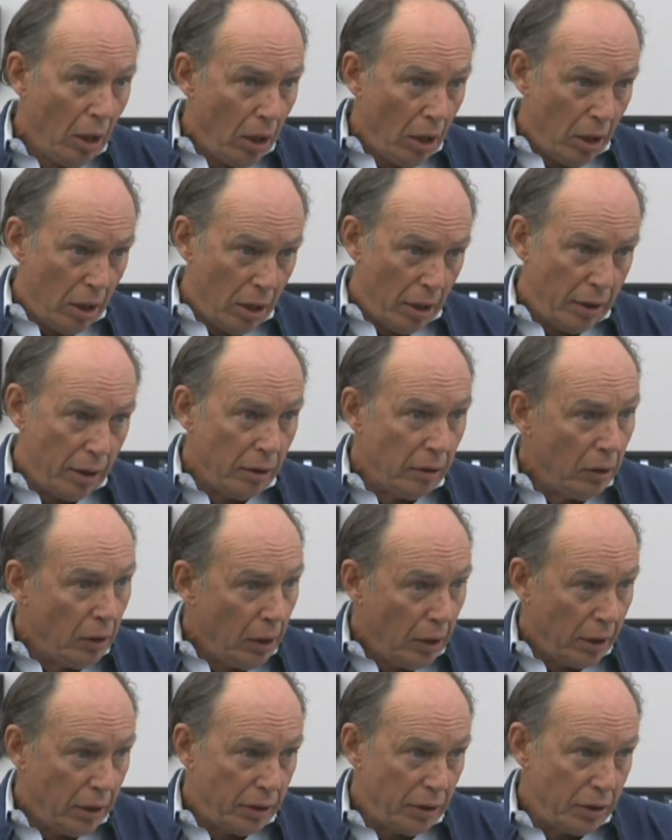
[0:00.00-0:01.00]
on a,
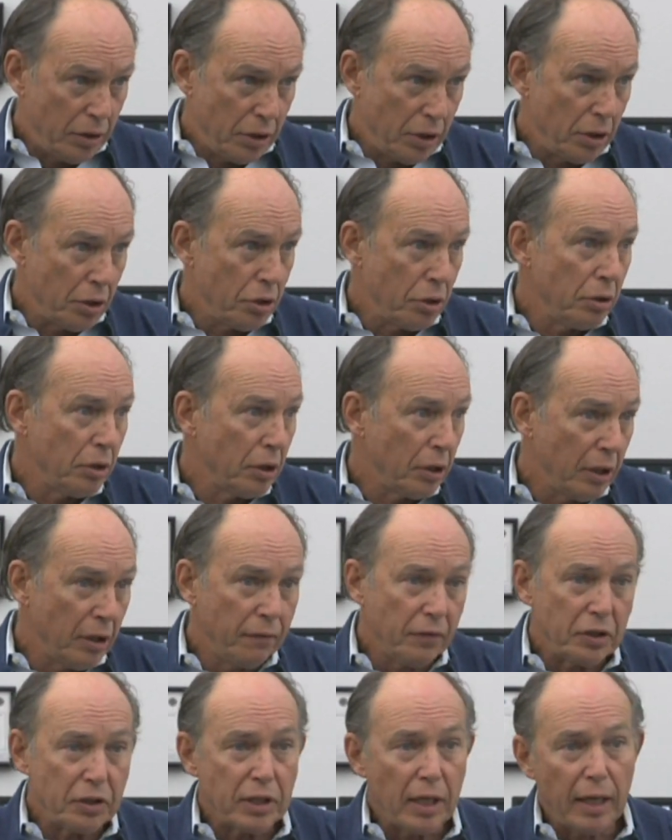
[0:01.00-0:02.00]
a, decision to give
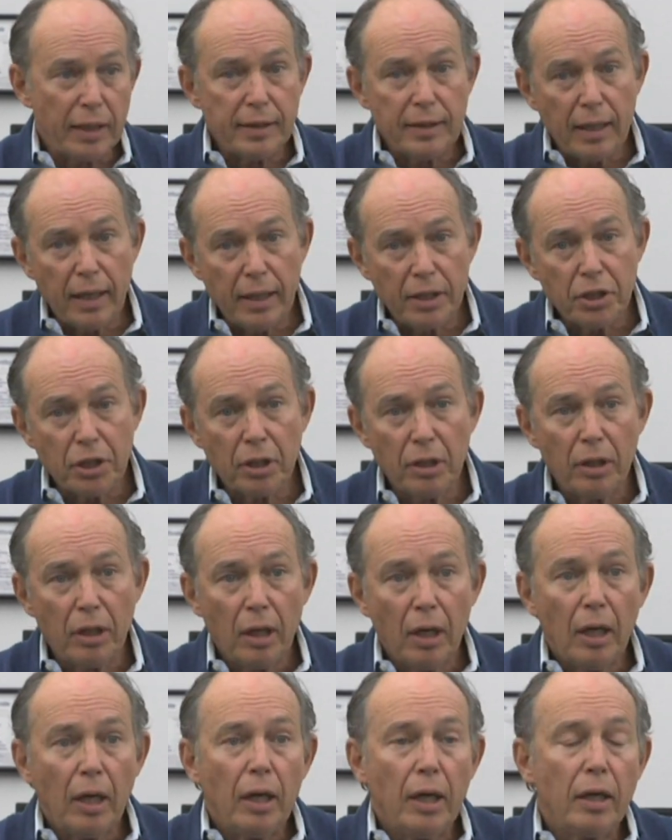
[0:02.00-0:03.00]
a citation,
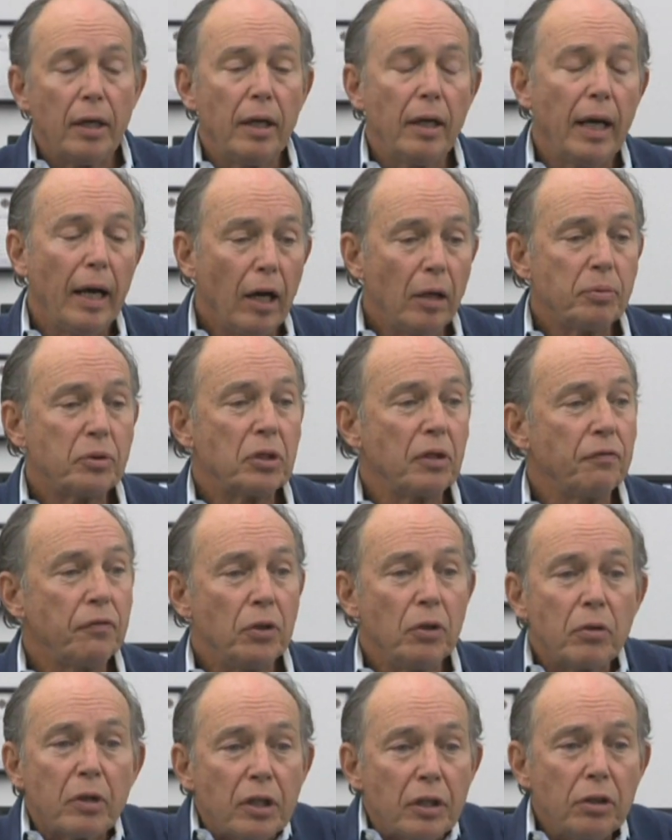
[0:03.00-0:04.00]
it helps if
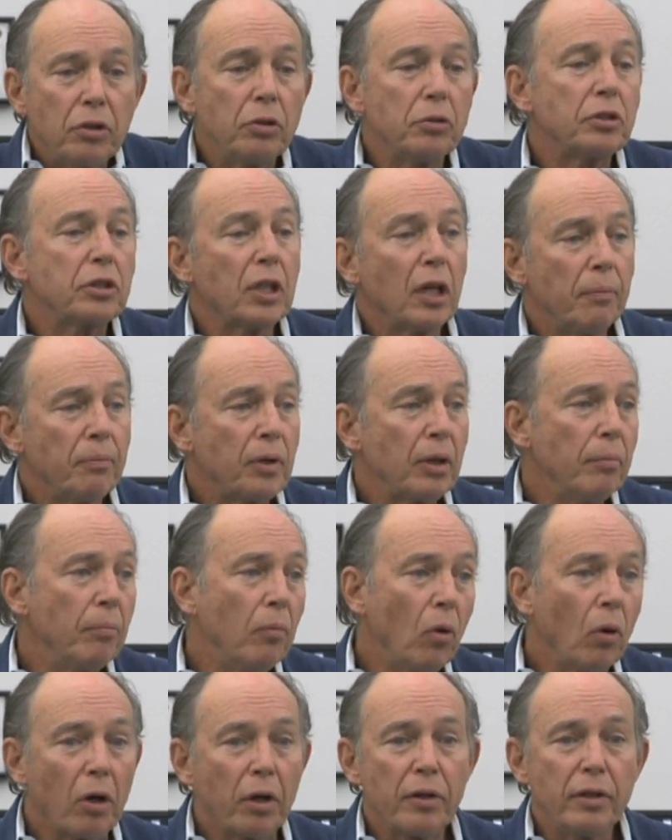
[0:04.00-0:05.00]
you can do something
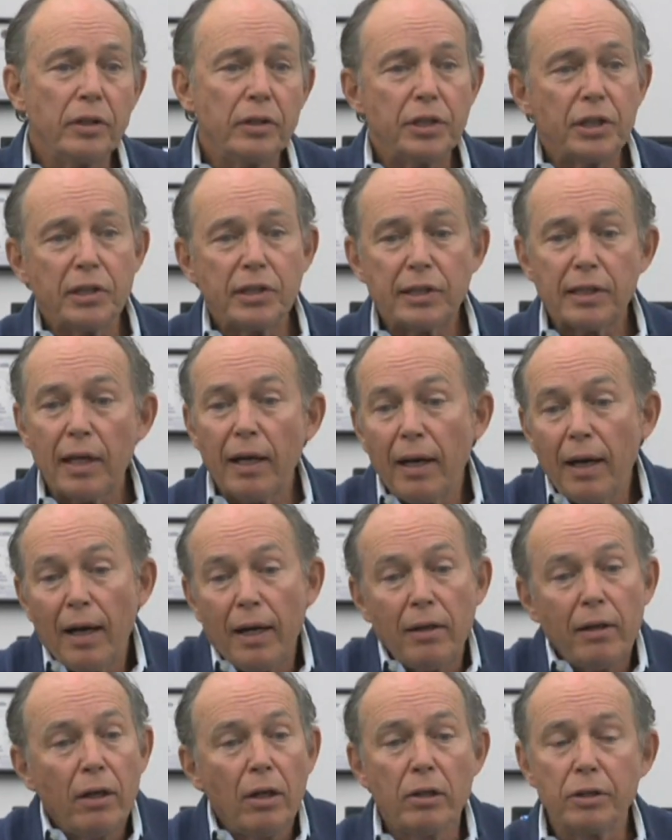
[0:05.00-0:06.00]
more than just say, I
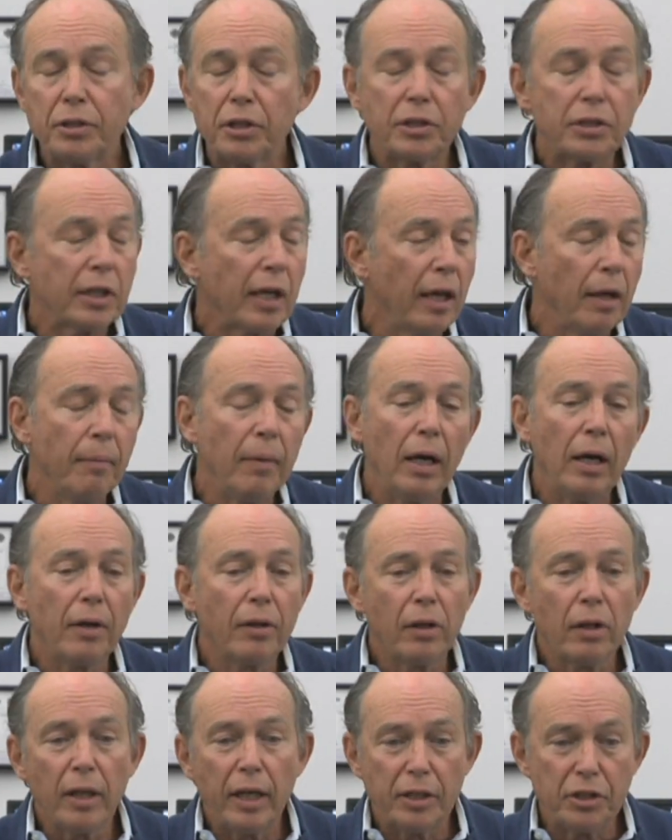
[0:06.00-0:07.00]
don't know, it just came out of
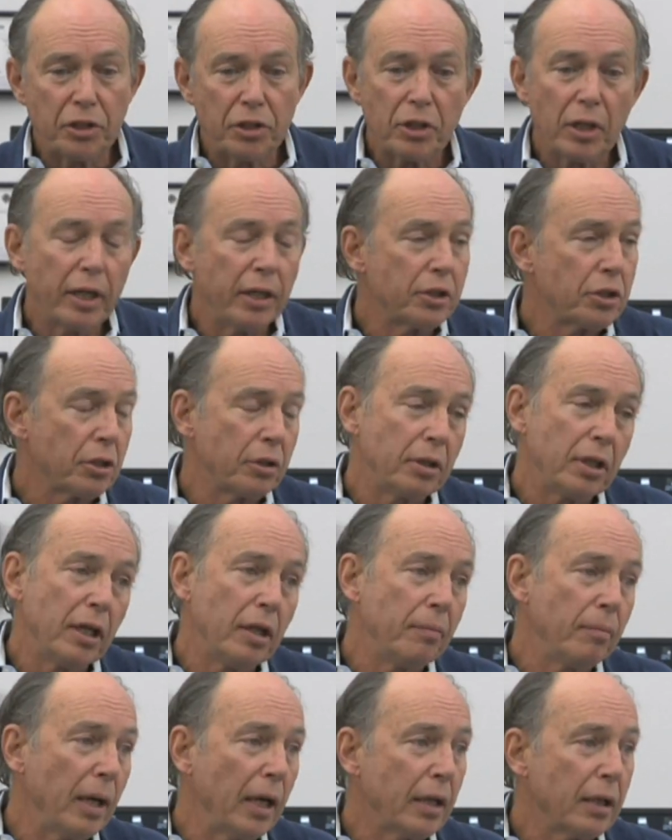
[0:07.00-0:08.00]
the legislature, it
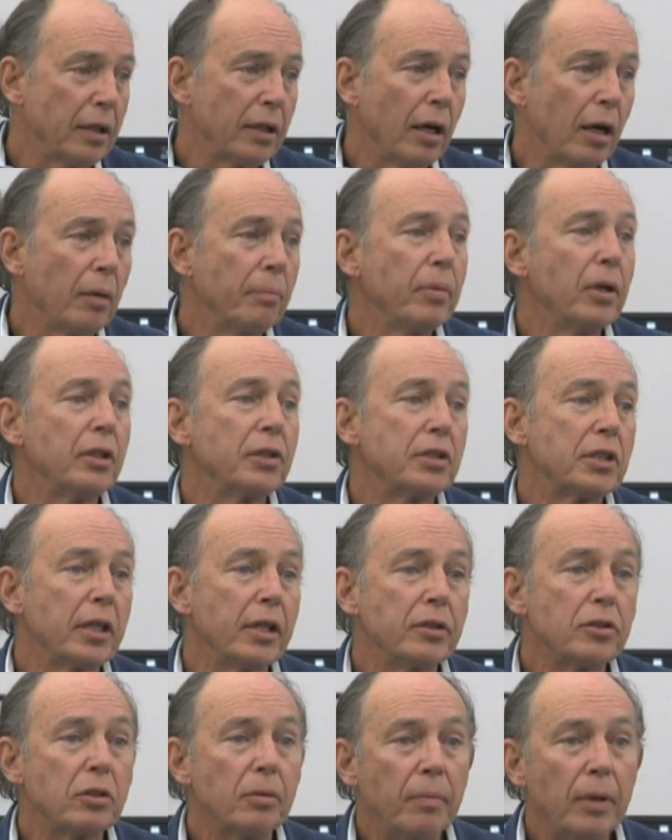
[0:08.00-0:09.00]
doesn't make a darn bit of
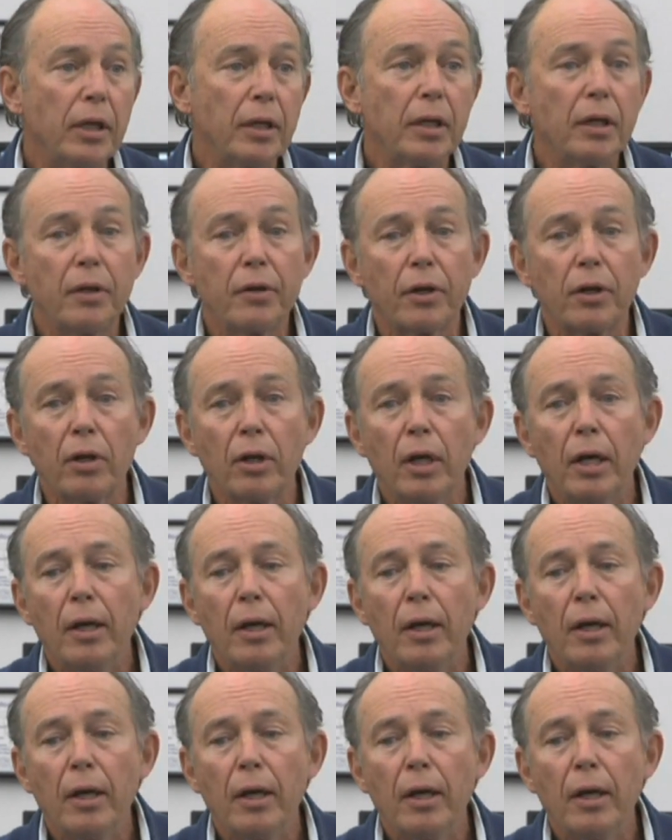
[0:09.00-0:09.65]
sense to me either.